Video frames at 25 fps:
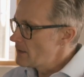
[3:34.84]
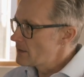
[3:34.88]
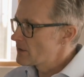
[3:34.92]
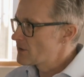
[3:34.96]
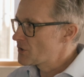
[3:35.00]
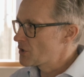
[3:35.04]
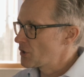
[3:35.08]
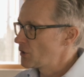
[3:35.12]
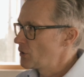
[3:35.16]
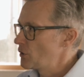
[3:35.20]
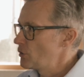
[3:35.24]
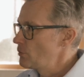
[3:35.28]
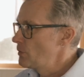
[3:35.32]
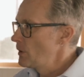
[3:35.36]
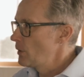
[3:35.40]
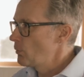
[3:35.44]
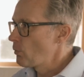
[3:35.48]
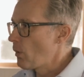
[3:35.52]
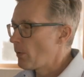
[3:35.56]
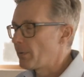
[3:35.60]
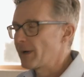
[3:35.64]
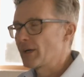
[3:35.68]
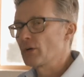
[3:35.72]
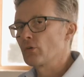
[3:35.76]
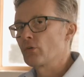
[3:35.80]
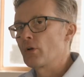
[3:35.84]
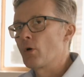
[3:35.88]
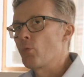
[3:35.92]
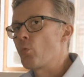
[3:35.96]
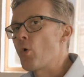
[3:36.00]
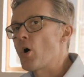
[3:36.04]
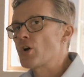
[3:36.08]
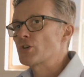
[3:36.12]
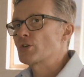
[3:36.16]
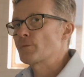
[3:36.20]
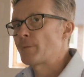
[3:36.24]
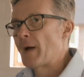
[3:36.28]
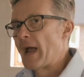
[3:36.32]
to what we call a
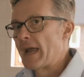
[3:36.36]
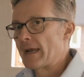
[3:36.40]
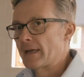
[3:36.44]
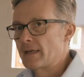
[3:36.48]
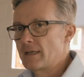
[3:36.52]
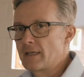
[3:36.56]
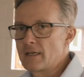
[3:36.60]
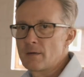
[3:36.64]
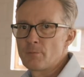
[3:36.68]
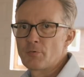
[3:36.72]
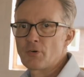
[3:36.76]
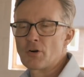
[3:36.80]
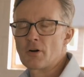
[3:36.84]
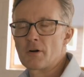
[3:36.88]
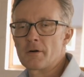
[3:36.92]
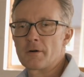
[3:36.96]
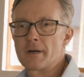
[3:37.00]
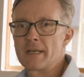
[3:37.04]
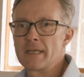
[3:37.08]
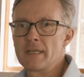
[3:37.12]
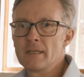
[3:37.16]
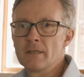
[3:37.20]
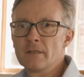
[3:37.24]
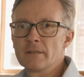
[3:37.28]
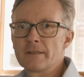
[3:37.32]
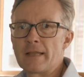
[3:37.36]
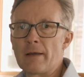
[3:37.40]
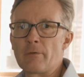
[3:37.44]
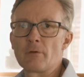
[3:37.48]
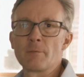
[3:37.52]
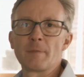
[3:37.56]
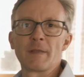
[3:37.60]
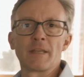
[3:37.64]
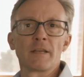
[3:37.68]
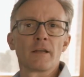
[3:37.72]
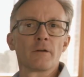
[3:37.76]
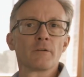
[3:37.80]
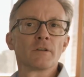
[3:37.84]
washback. In a brewery, that would
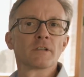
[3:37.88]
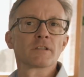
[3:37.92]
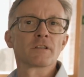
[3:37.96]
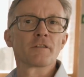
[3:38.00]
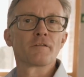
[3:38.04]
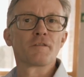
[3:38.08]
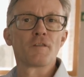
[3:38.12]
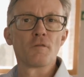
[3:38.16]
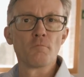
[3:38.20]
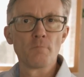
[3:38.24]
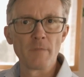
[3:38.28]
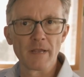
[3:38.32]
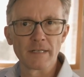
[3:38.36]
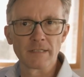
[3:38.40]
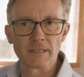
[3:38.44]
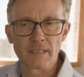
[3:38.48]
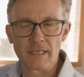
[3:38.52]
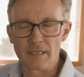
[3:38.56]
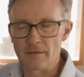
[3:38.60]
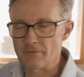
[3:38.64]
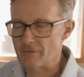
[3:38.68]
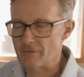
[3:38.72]
be known as a fermenting